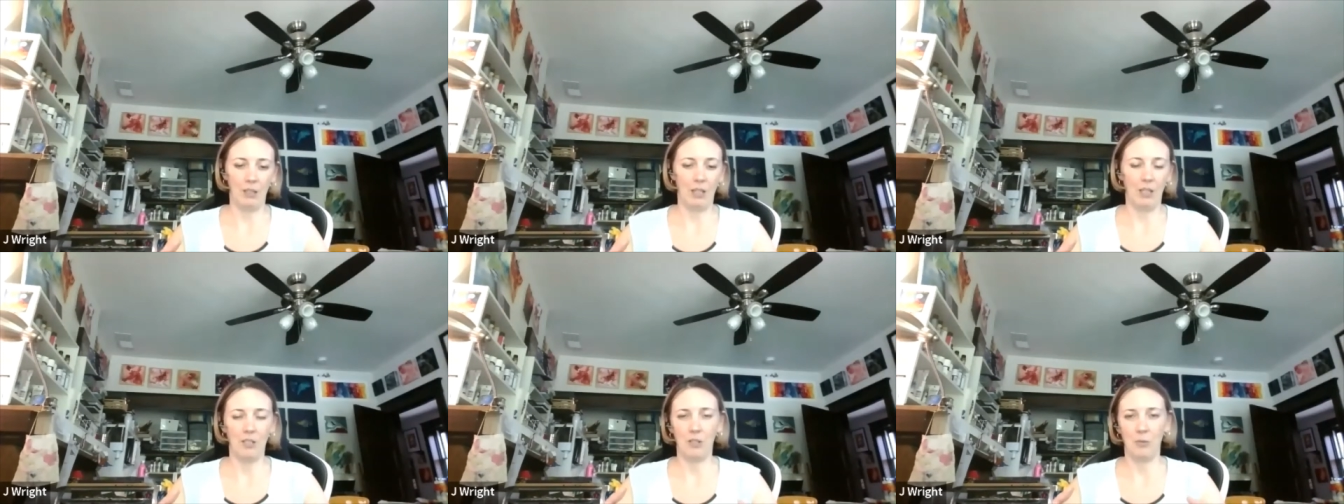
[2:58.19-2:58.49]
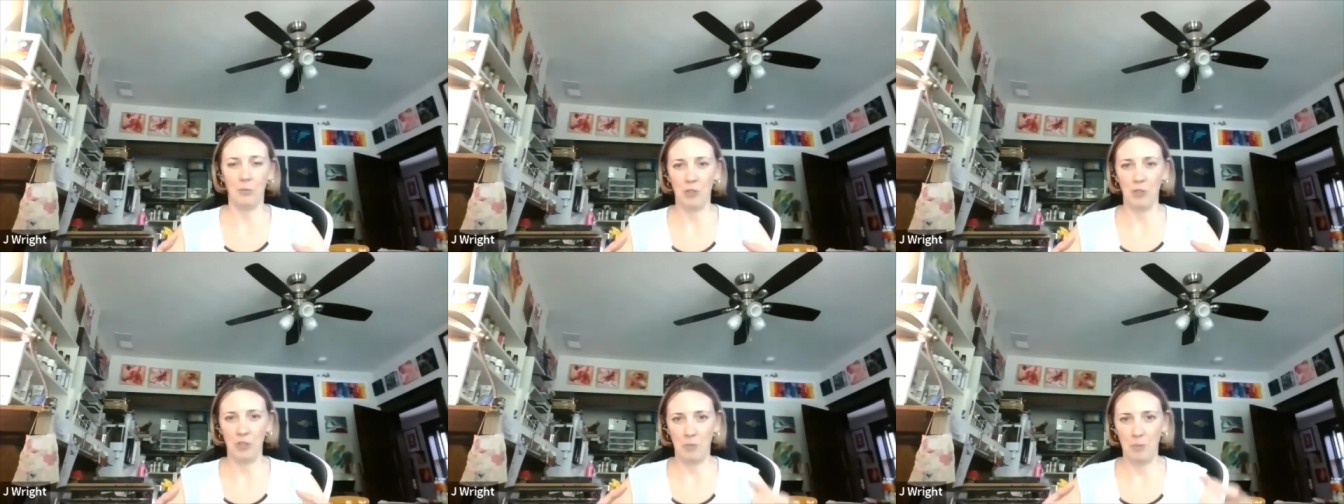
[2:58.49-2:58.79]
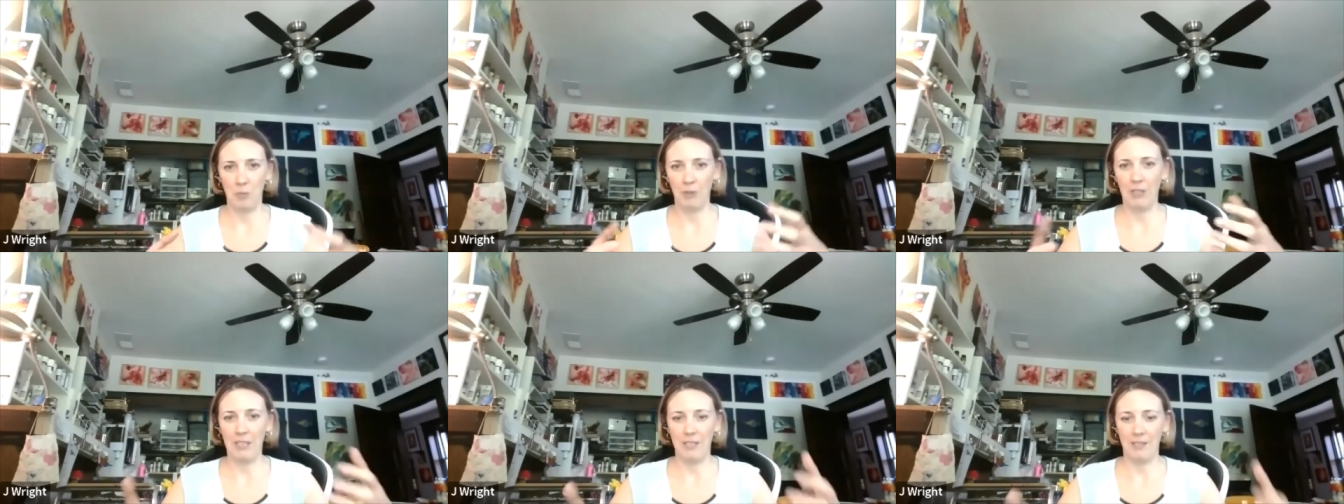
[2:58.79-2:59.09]
customer
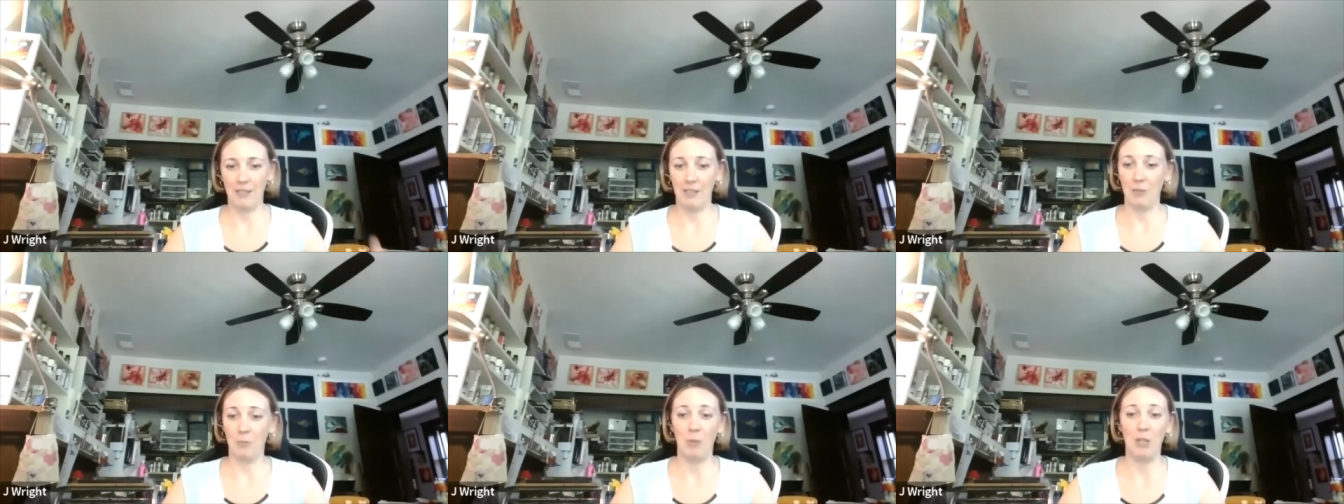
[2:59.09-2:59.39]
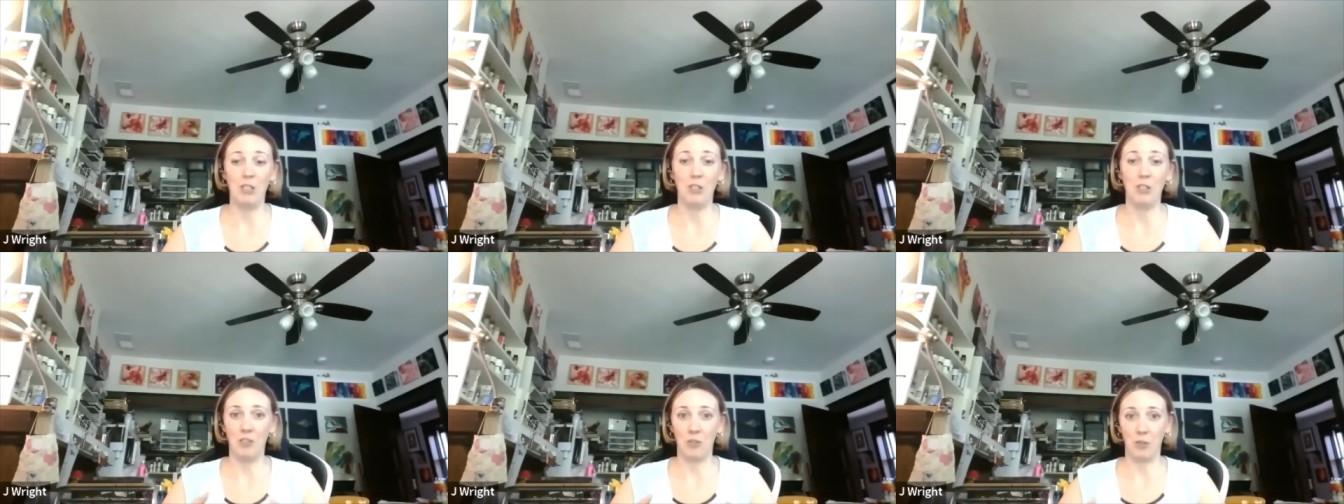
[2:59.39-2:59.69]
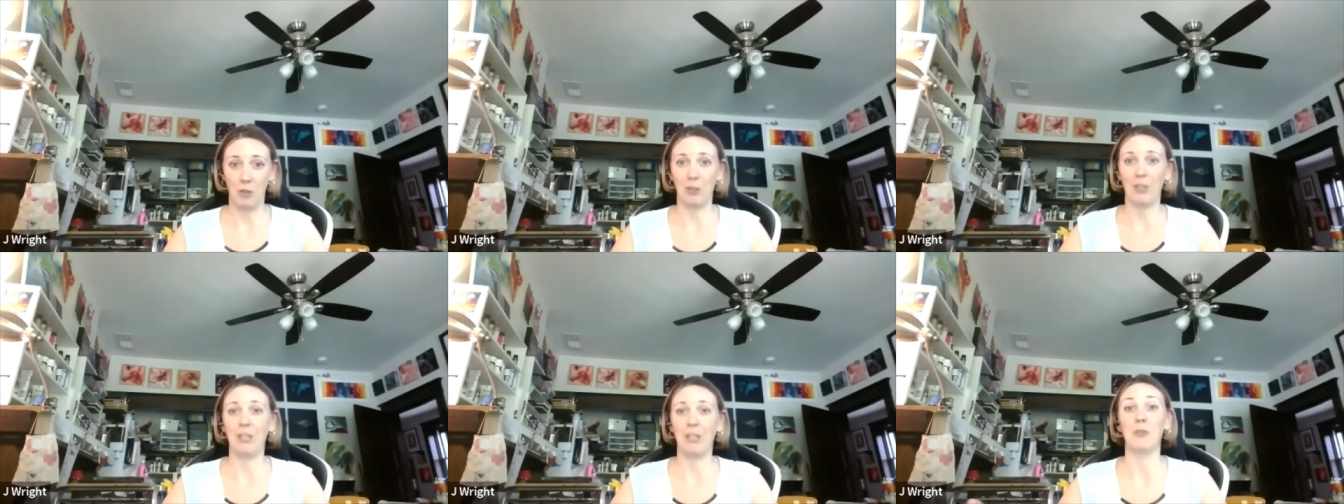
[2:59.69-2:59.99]
experiences by just
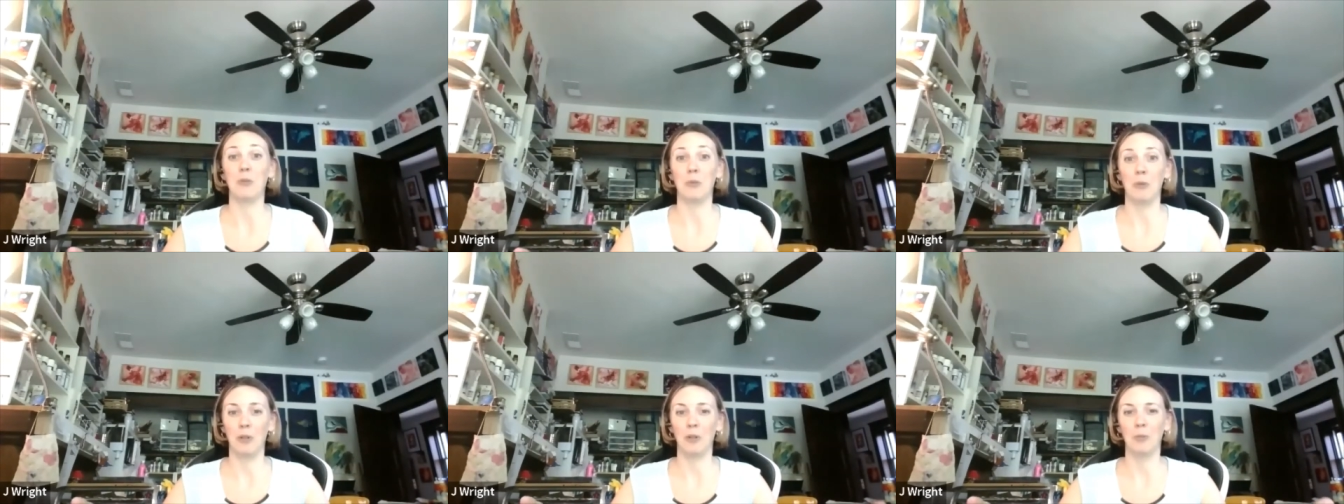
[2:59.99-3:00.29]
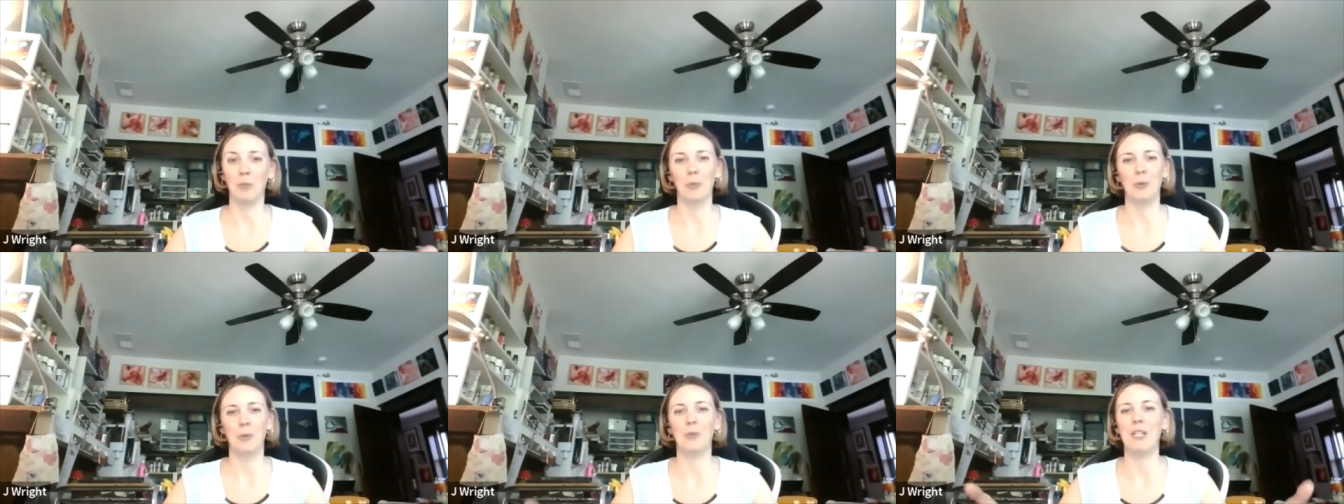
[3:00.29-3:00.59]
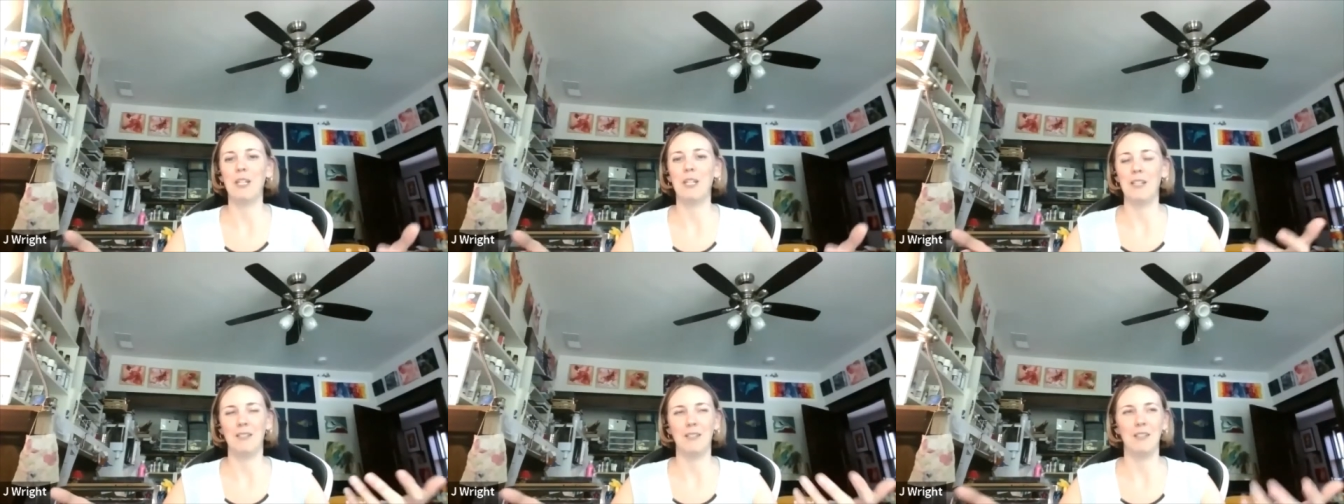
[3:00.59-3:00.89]
talking to our
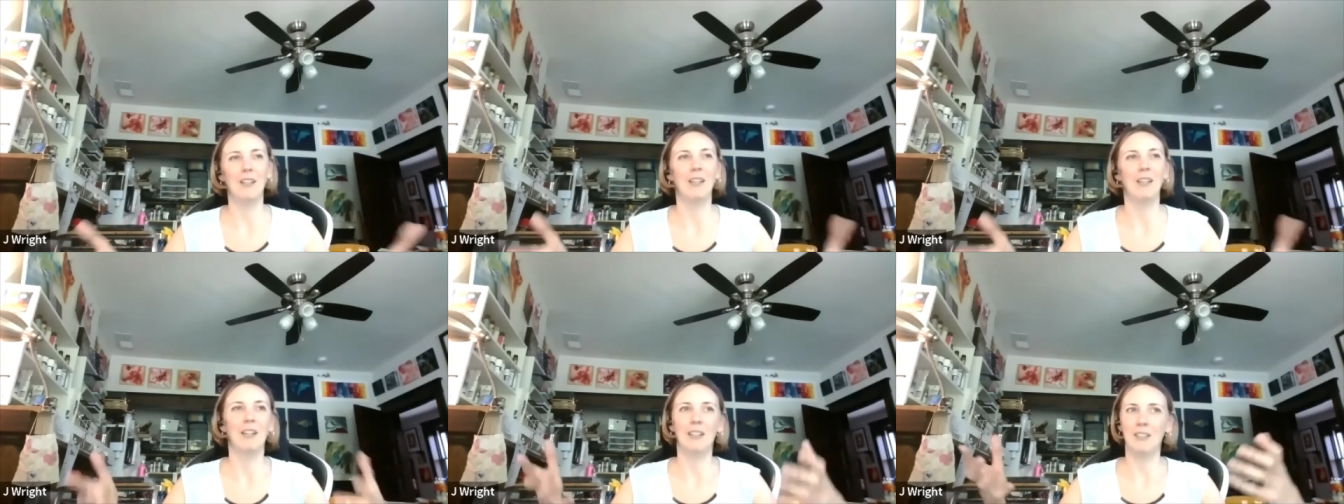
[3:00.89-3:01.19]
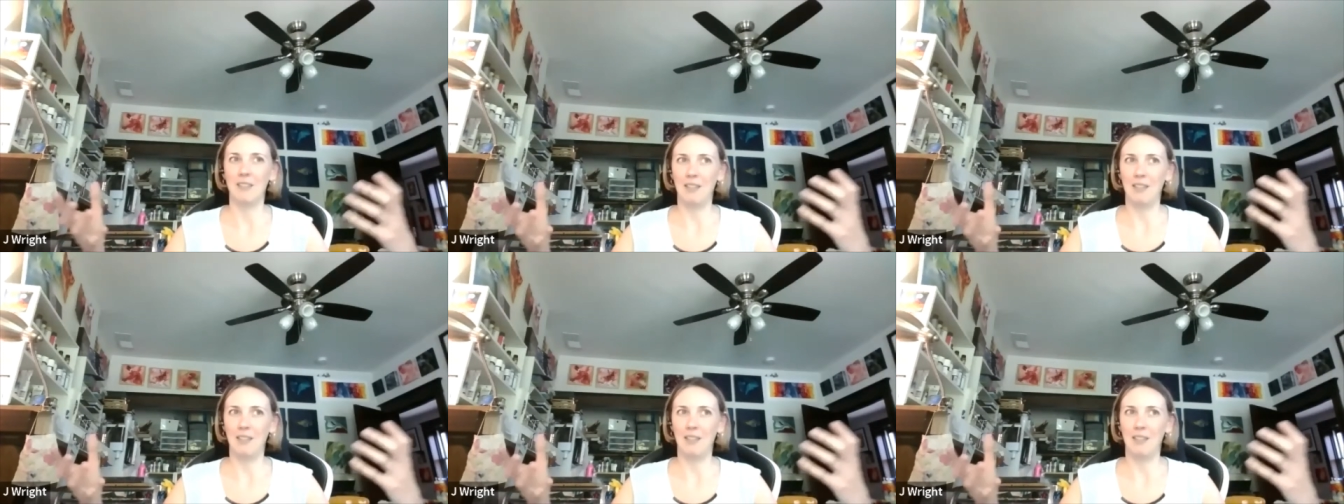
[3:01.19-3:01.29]
employees and